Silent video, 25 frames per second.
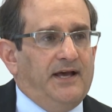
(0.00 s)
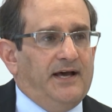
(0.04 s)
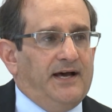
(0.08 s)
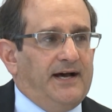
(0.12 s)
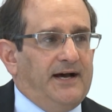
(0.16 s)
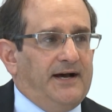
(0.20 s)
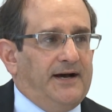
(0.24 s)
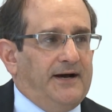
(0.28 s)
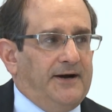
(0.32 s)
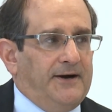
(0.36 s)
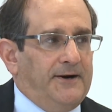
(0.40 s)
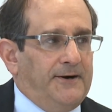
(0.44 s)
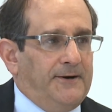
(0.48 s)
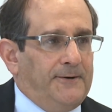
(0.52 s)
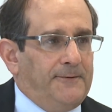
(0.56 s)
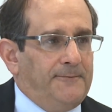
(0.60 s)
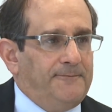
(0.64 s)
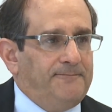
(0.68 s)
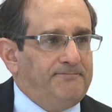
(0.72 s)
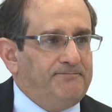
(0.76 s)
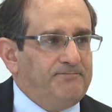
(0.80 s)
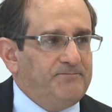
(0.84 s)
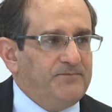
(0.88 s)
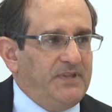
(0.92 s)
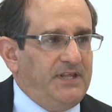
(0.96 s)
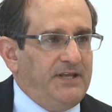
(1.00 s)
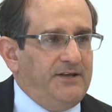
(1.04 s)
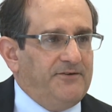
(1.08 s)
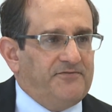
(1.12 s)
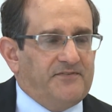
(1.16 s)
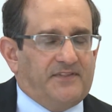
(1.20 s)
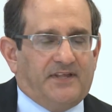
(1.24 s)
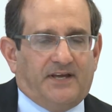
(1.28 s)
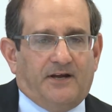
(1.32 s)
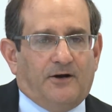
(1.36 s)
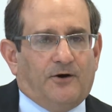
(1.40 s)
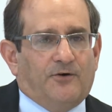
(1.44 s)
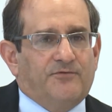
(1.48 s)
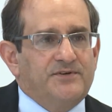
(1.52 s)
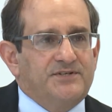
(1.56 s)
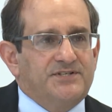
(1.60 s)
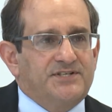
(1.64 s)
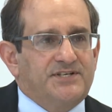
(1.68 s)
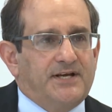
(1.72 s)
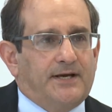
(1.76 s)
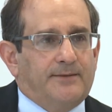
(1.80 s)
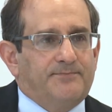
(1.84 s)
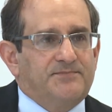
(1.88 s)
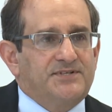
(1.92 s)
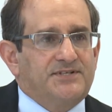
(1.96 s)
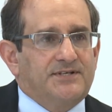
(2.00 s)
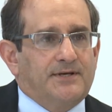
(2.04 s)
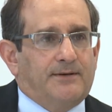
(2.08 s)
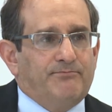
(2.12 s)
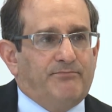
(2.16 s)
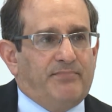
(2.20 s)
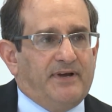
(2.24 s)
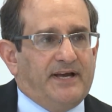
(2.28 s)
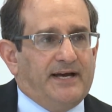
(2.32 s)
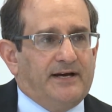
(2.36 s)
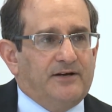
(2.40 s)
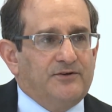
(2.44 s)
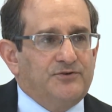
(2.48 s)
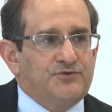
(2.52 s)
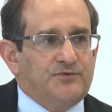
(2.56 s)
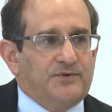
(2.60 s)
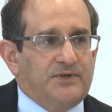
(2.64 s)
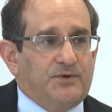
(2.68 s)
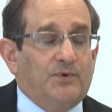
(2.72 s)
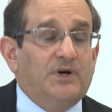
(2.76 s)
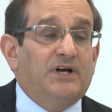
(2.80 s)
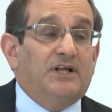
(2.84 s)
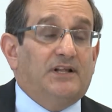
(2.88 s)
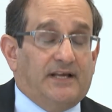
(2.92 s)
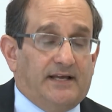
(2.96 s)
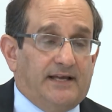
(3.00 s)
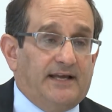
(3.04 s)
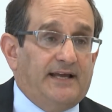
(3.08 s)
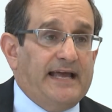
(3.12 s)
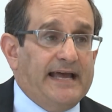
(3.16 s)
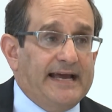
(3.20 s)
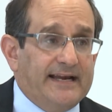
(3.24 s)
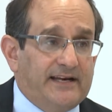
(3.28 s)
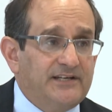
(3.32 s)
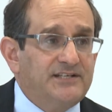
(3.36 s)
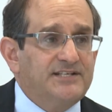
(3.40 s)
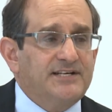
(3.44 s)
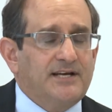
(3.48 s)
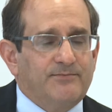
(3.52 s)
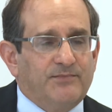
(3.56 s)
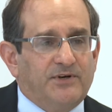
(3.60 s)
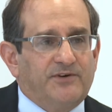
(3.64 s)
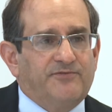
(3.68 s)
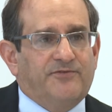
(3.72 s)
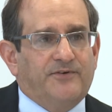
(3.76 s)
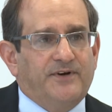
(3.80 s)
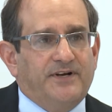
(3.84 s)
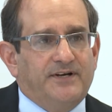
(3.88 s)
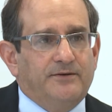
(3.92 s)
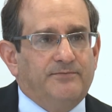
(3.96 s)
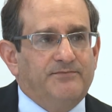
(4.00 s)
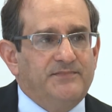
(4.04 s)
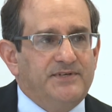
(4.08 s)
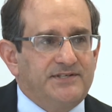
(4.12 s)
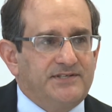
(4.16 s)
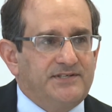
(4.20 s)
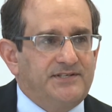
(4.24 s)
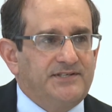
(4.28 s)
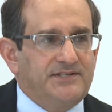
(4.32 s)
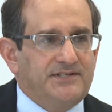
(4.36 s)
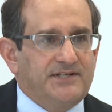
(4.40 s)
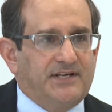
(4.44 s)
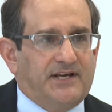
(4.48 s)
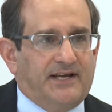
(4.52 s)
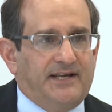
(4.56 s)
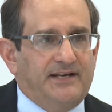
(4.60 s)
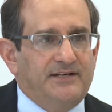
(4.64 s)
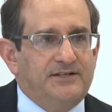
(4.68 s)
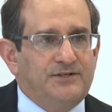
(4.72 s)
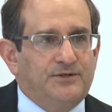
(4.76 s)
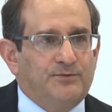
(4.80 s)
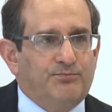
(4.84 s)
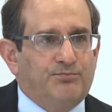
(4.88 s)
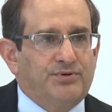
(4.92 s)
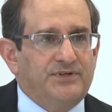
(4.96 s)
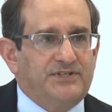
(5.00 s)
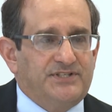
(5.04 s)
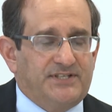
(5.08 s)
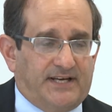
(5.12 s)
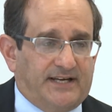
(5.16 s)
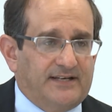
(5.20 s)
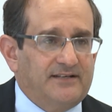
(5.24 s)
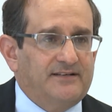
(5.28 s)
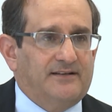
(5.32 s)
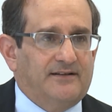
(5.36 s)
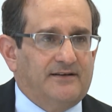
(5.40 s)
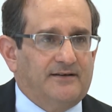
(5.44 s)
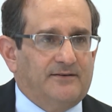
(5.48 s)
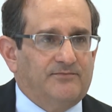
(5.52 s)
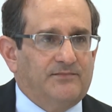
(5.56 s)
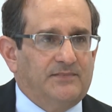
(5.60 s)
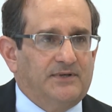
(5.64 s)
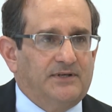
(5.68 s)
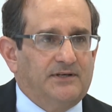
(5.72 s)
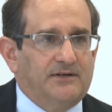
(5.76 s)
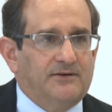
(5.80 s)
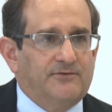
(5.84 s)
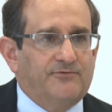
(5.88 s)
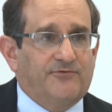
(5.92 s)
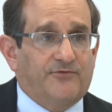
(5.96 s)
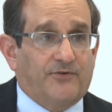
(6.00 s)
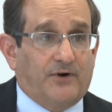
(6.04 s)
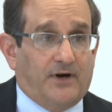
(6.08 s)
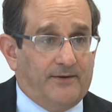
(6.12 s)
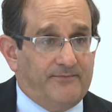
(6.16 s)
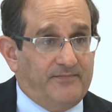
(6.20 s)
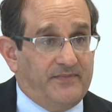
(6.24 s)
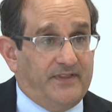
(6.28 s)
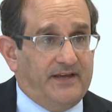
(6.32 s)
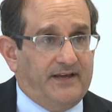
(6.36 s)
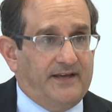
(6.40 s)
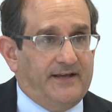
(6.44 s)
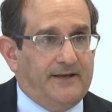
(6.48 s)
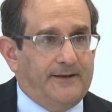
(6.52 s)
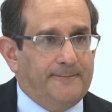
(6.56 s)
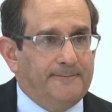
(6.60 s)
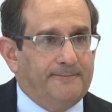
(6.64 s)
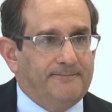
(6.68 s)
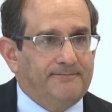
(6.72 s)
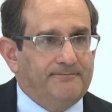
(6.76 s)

um, if they overstep some boundary, well, academic freedom is designed to protect them from that.